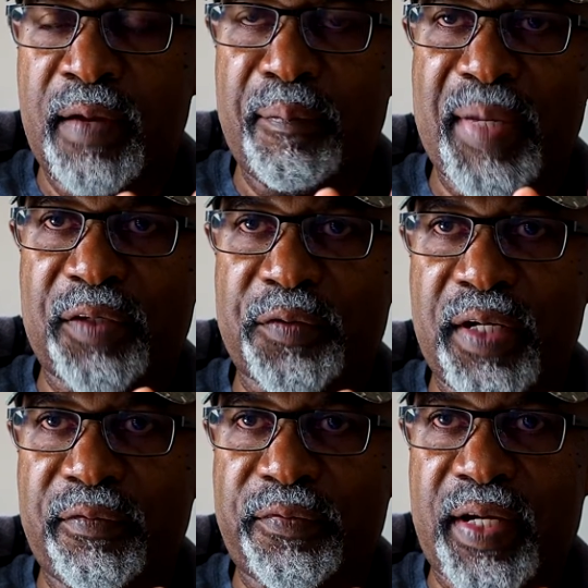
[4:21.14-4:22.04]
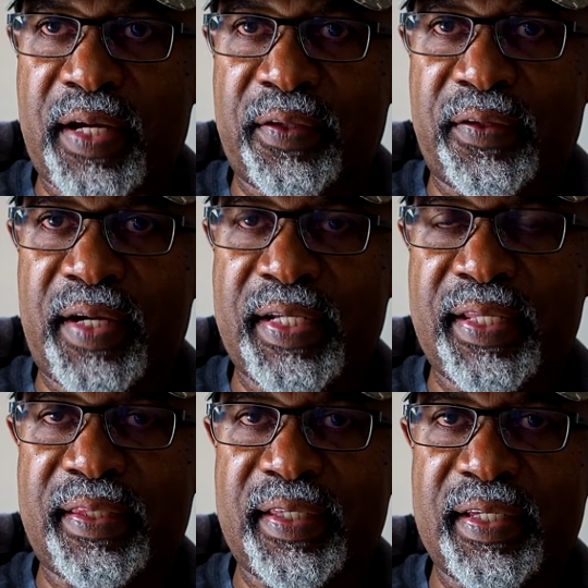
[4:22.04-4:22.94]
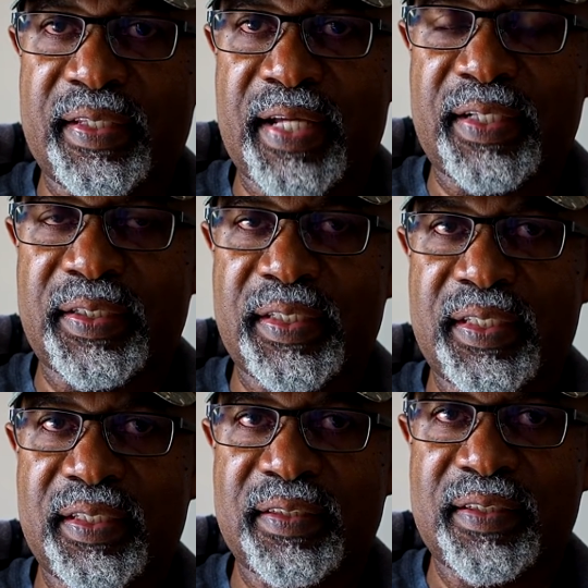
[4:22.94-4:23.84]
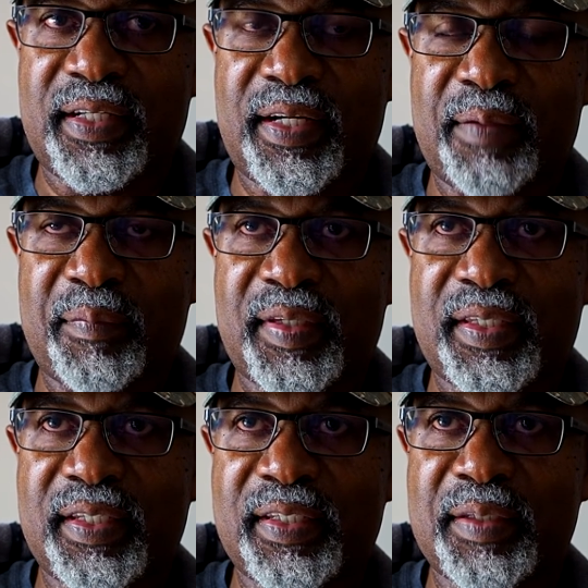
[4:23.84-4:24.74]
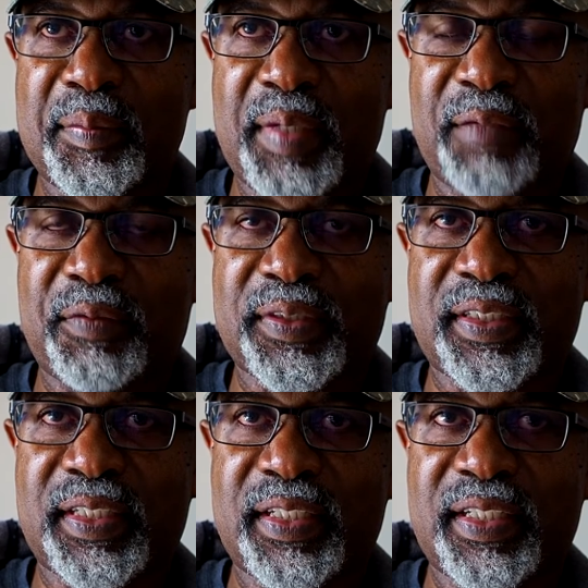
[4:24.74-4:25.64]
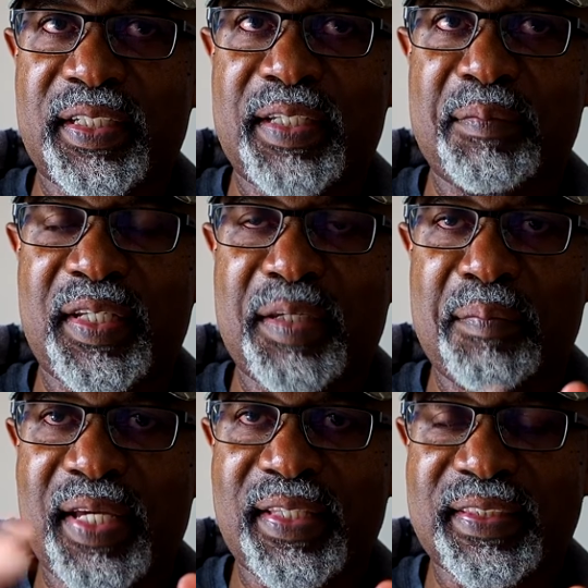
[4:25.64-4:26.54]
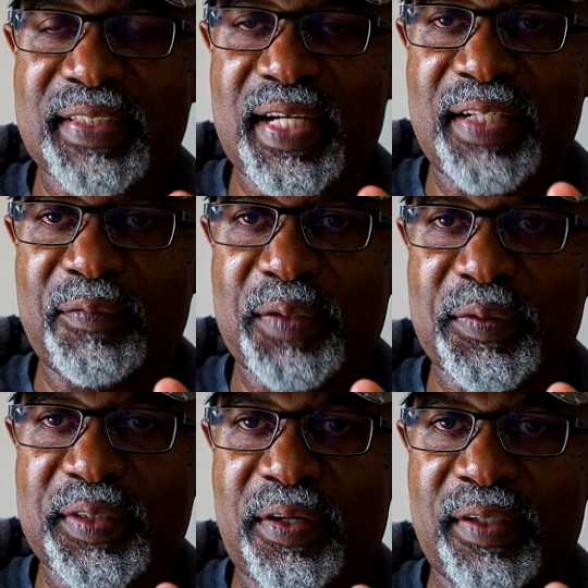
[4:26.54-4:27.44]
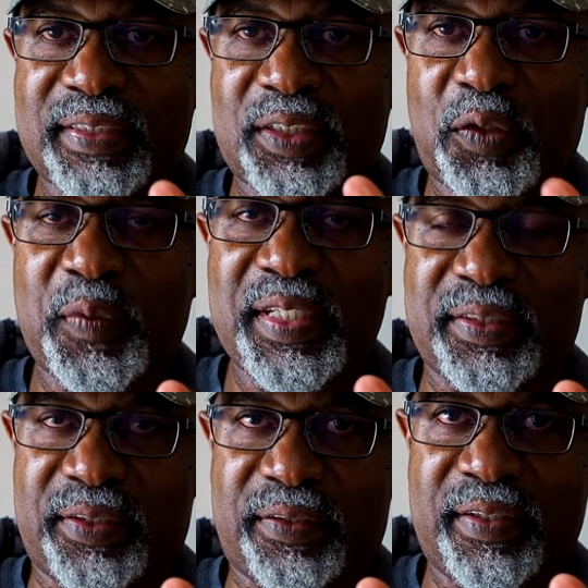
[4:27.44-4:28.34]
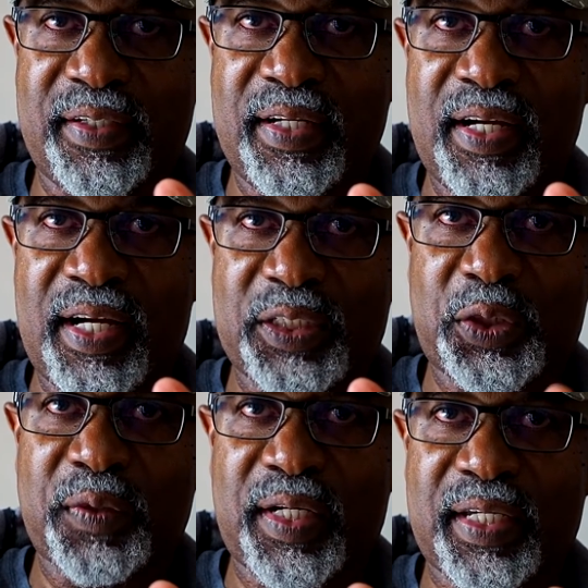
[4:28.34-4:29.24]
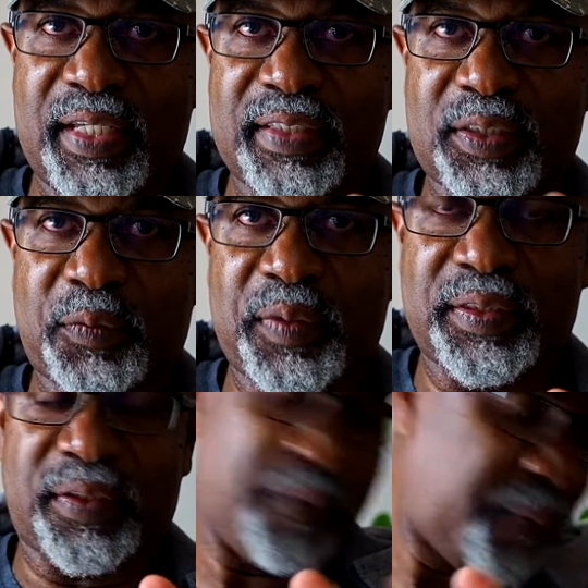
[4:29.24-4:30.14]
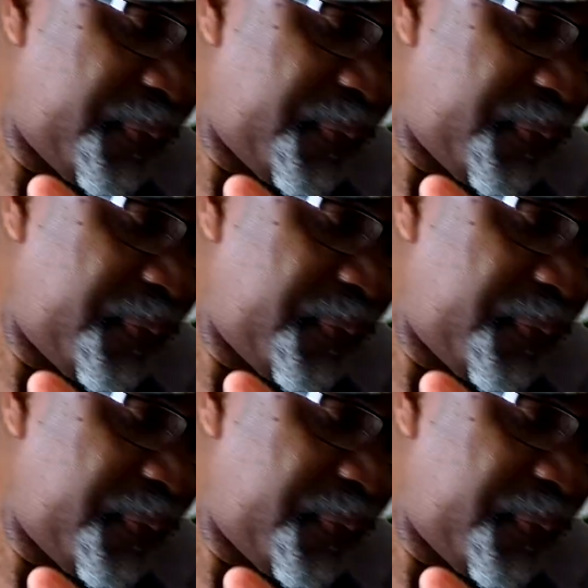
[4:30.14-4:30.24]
my grandfather had a thing that he made. He made this kind of what was called a squeezer, a sugarcane squeezer.